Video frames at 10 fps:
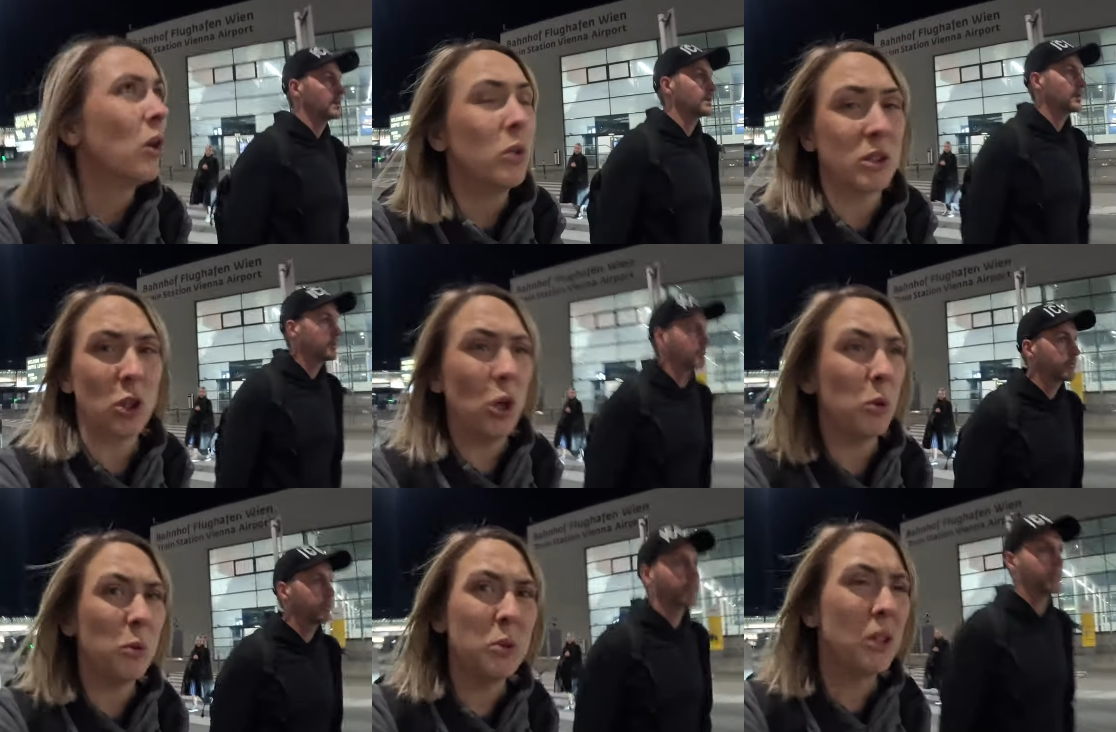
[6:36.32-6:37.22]
Speaker 1: Oh, it's
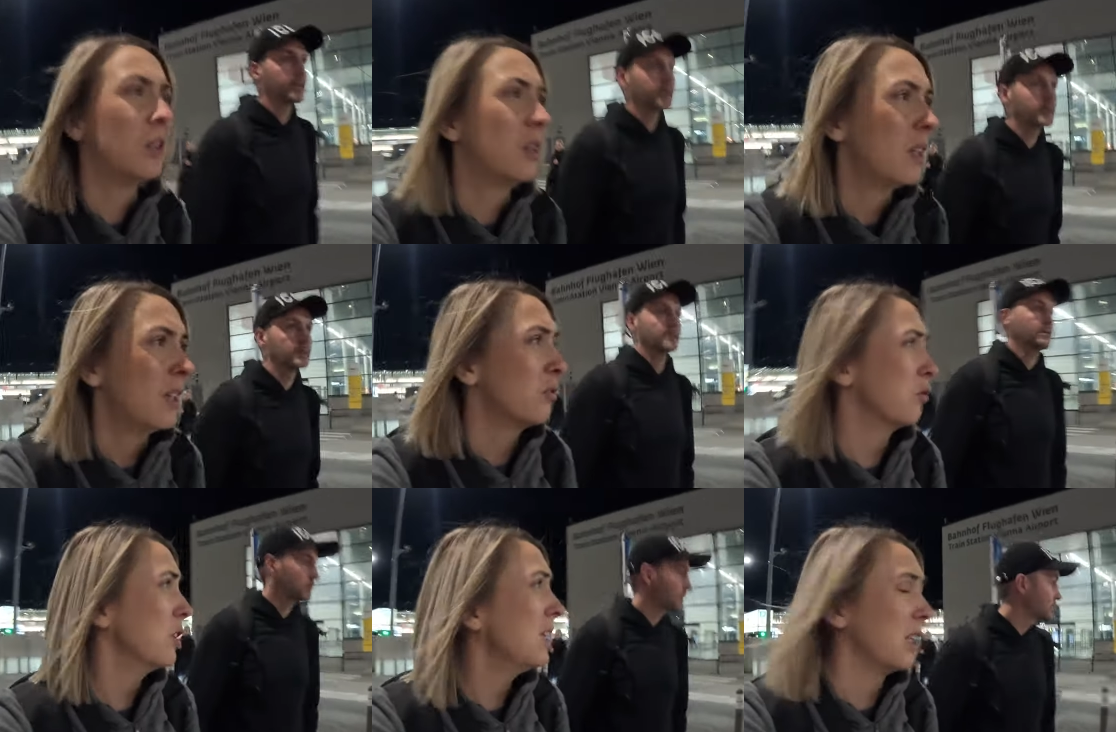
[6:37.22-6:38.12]
cold. It's
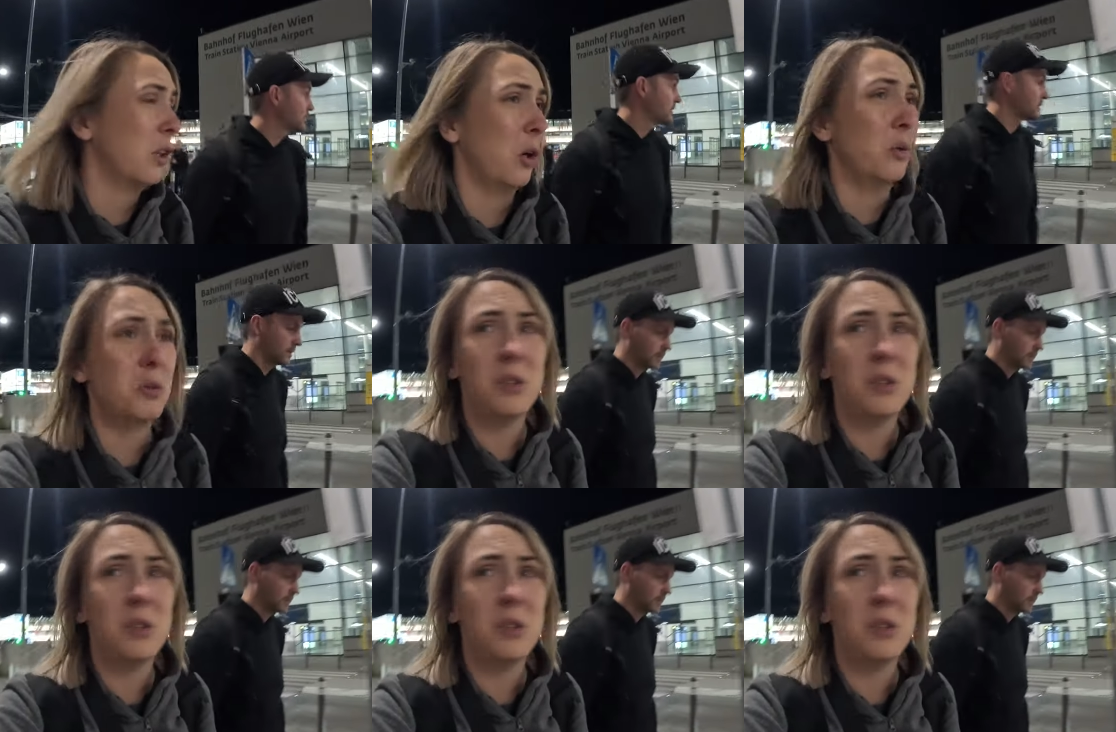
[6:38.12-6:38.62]
really cold.